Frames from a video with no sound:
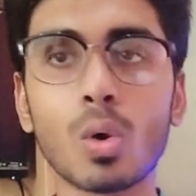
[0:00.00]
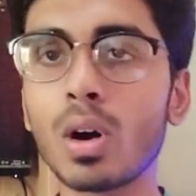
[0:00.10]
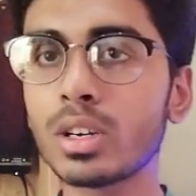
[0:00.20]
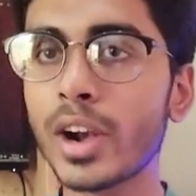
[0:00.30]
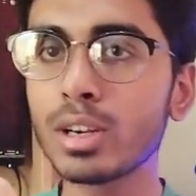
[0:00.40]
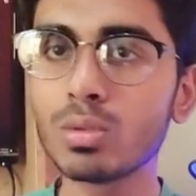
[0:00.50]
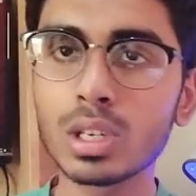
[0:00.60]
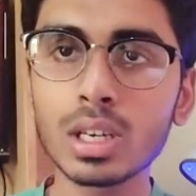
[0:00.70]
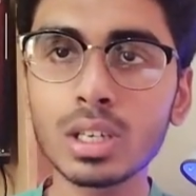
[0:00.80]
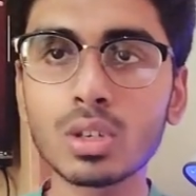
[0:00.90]
Don't try to
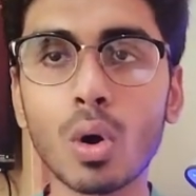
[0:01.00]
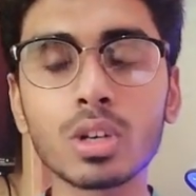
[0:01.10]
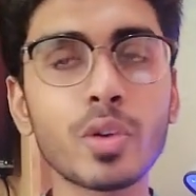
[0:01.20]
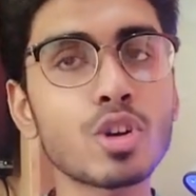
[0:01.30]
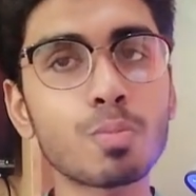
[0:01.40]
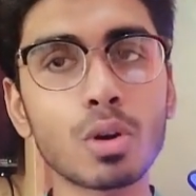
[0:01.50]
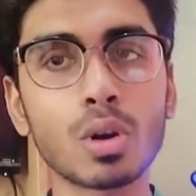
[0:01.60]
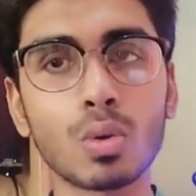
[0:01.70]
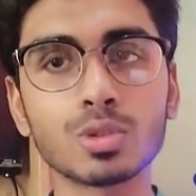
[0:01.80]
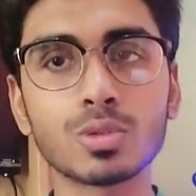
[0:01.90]
learn, don't try to
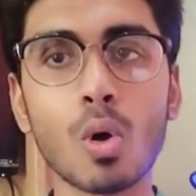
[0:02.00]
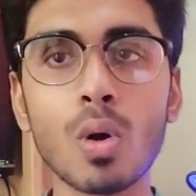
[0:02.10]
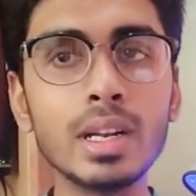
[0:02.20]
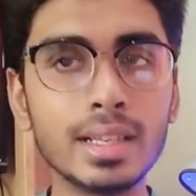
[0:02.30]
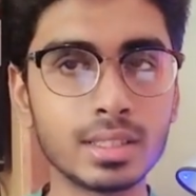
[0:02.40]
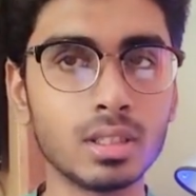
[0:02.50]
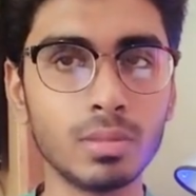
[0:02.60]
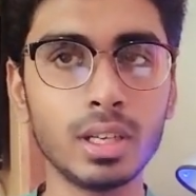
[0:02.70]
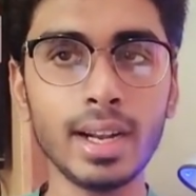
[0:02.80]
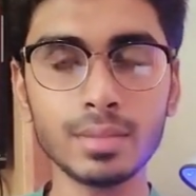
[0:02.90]
pronounce, only listen
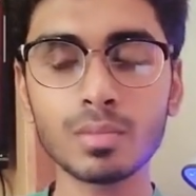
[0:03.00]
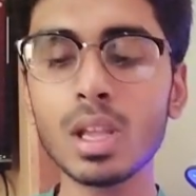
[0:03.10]
me, right?